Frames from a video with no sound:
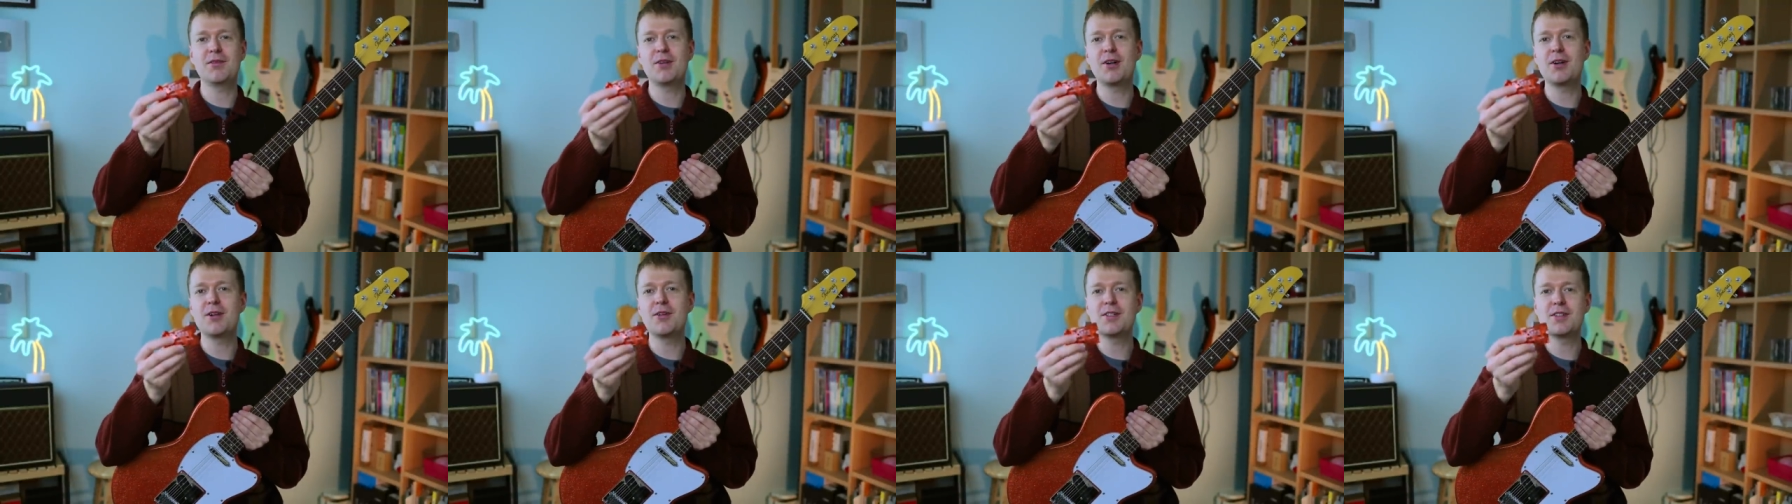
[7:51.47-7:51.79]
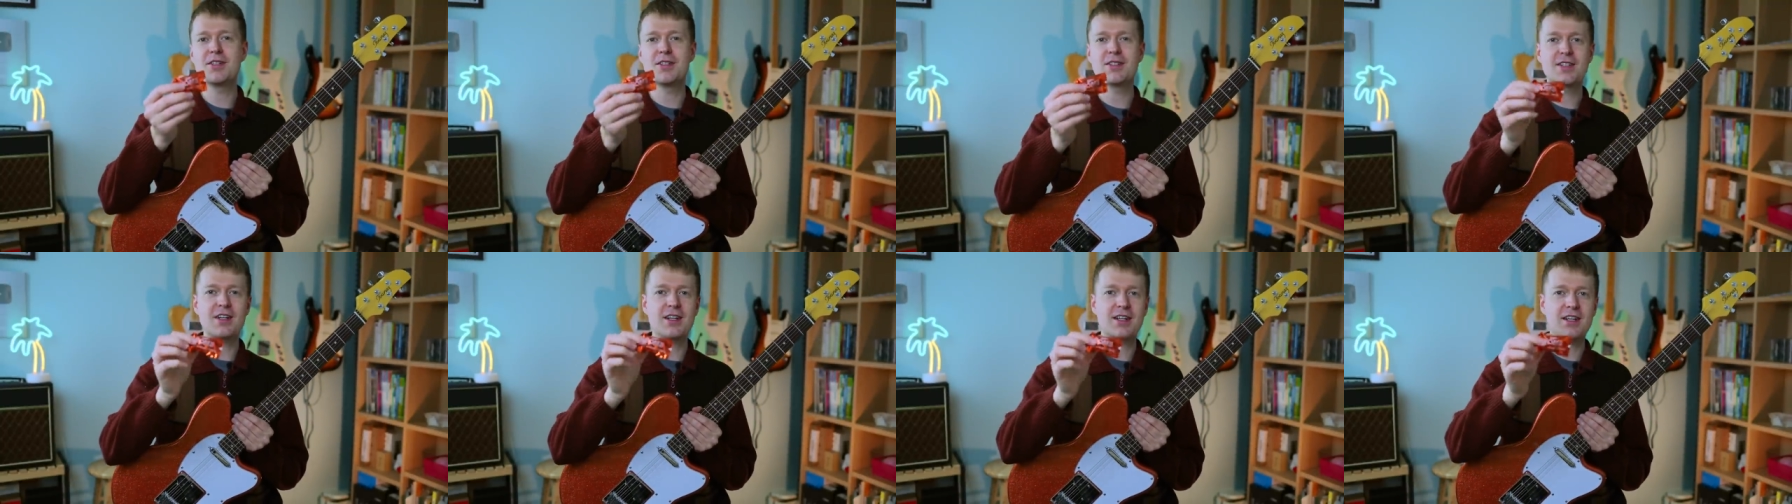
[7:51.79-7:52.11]

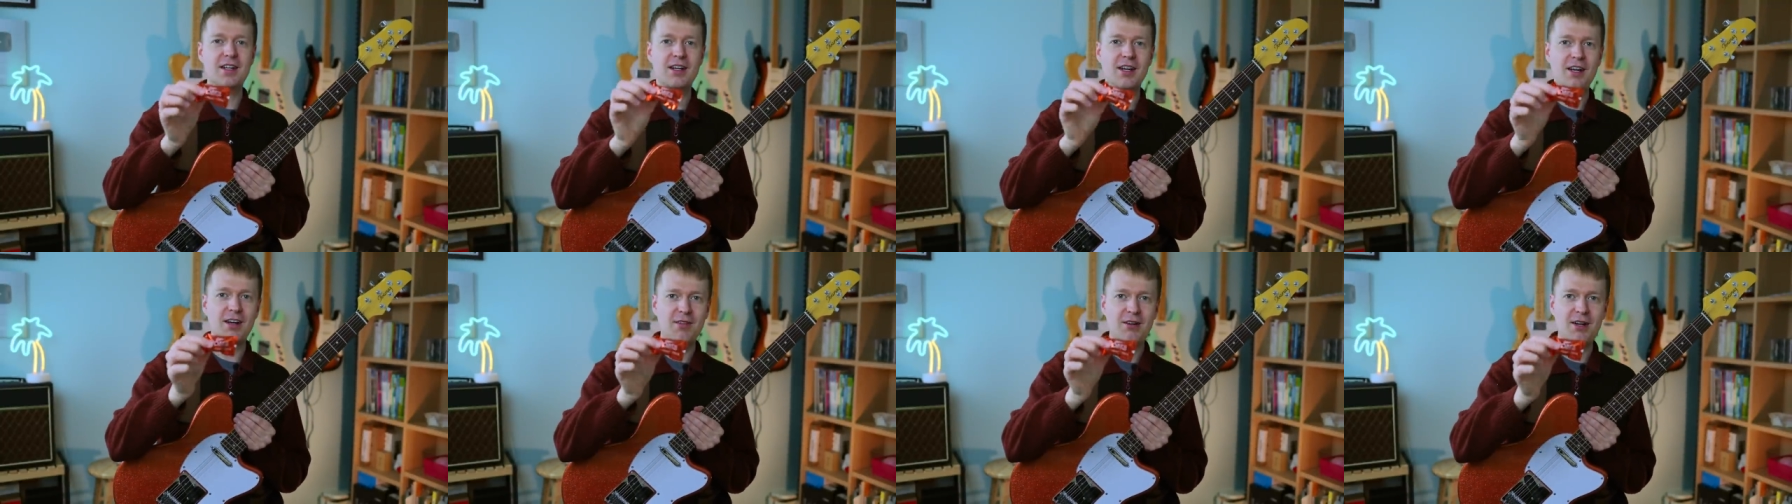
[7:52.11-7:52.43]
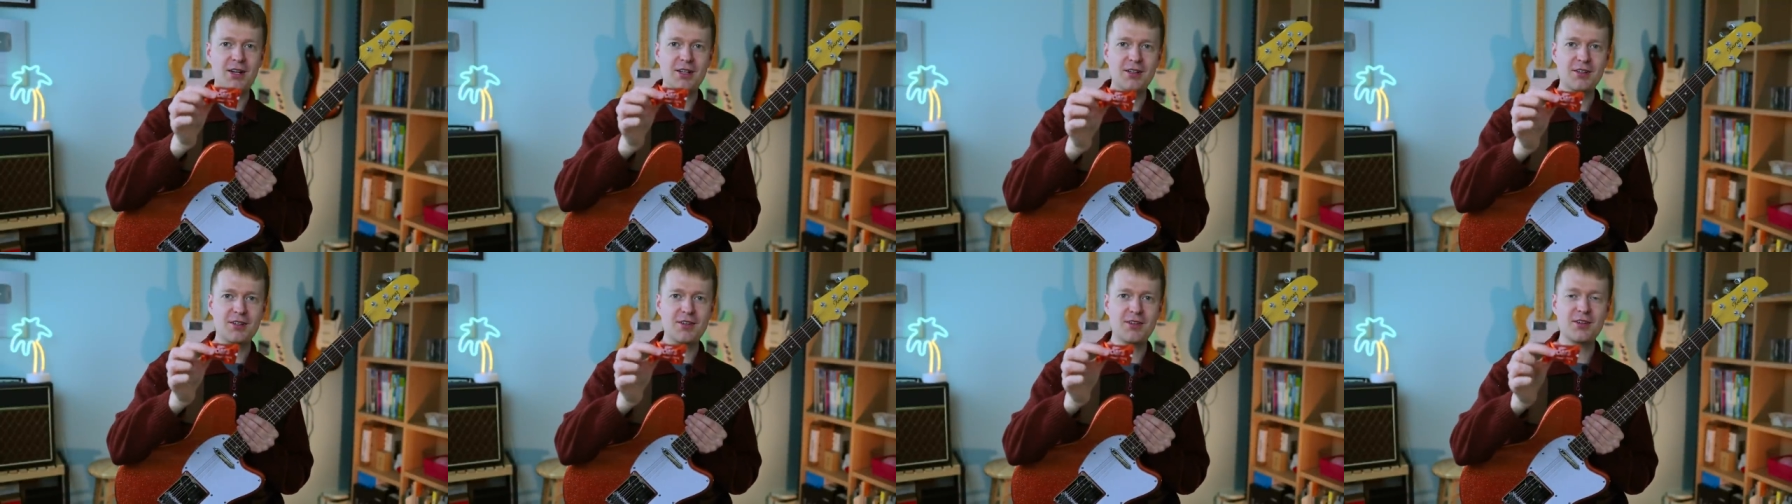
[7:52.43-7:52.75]
roses that you get
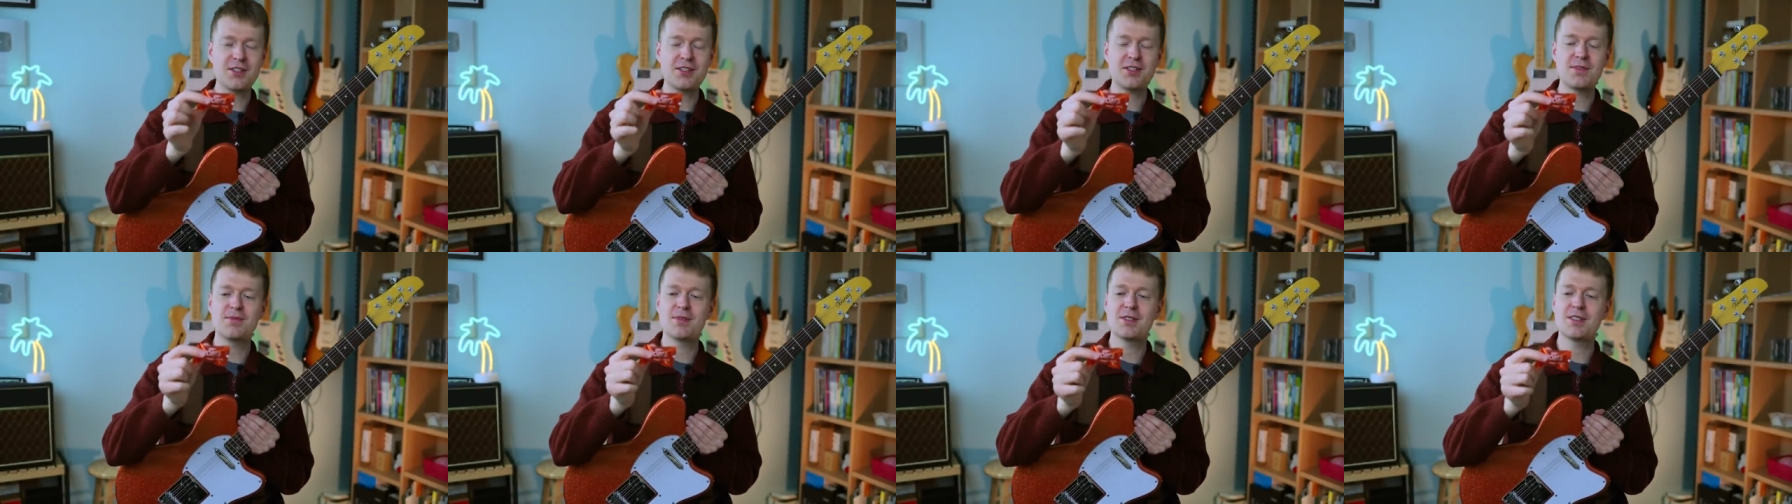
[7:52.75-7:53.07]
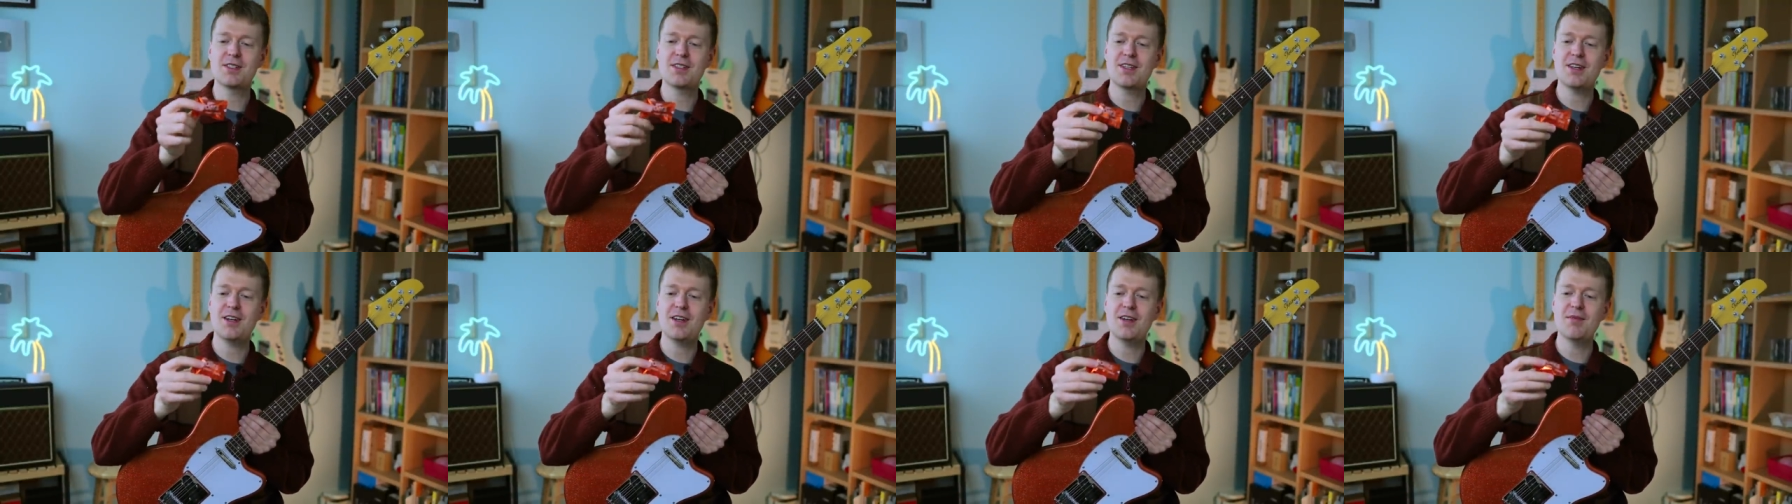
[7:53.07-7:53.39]
around
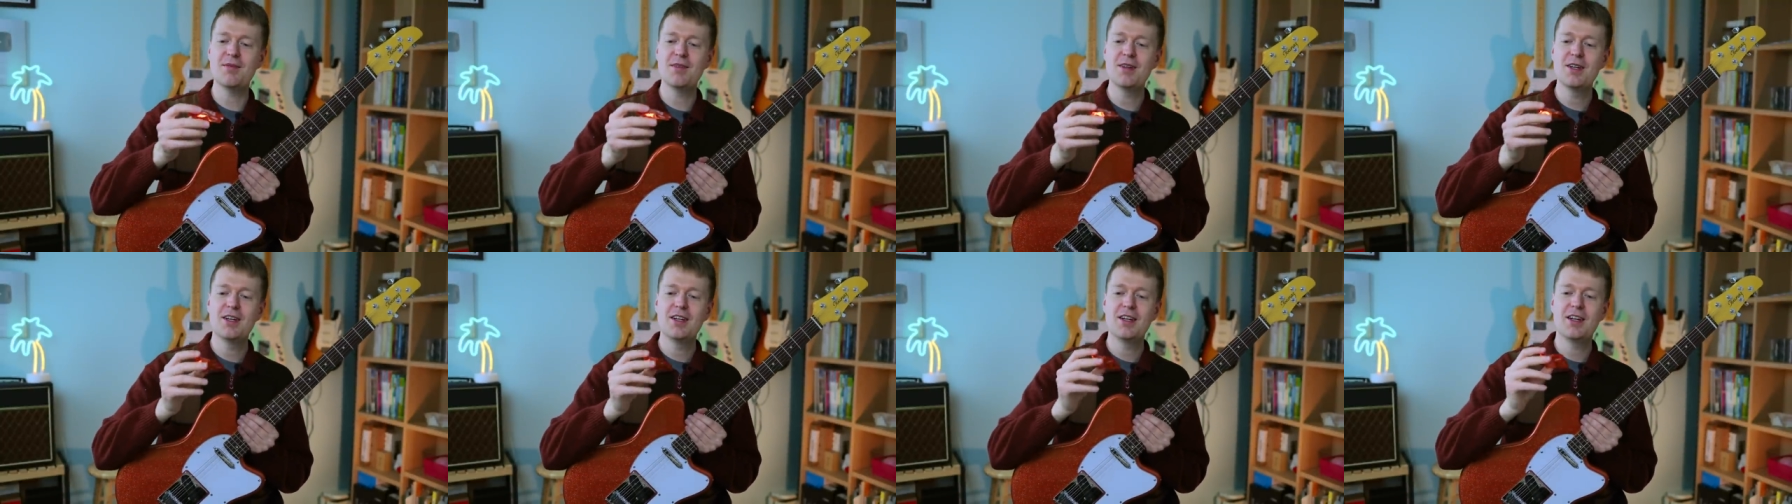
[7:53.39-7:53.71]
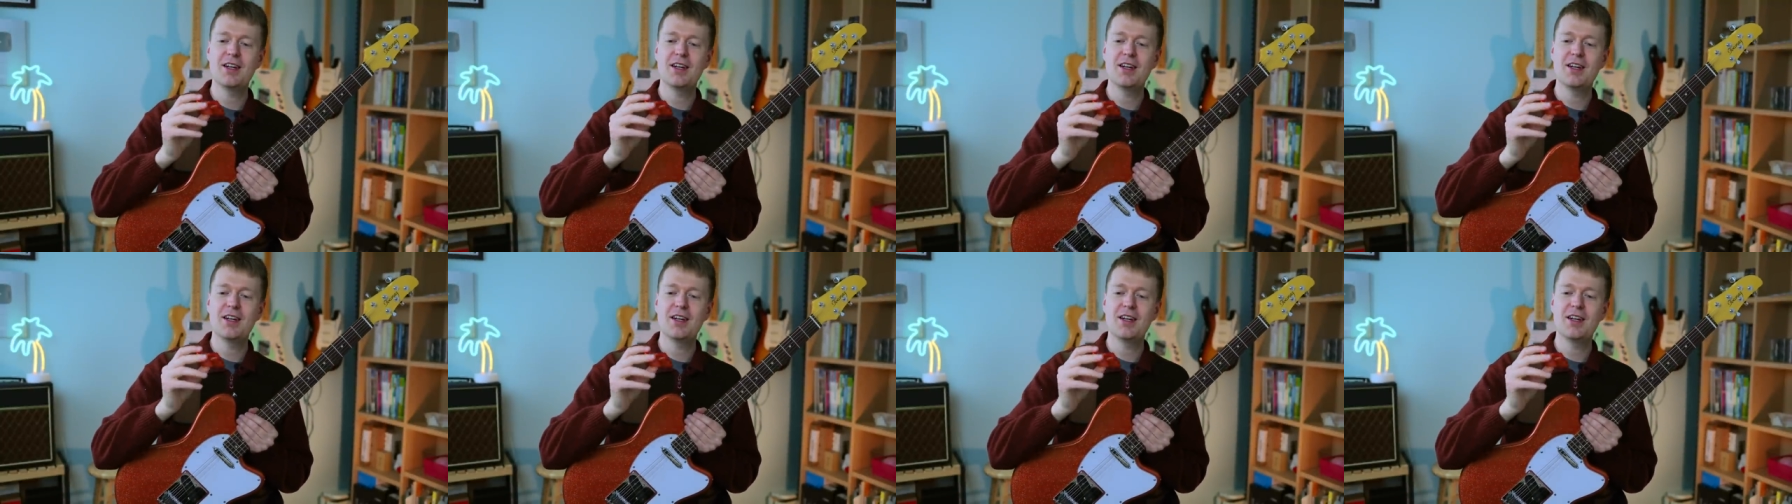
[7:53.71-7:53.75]
Christmas time.